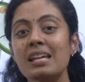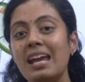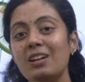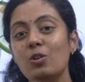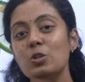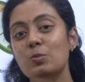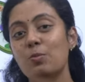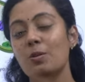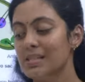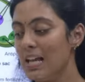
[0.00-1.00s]

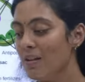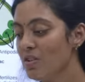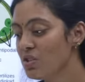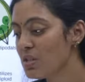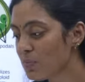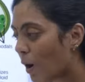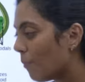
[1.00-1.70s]
endosperm cell which is formed.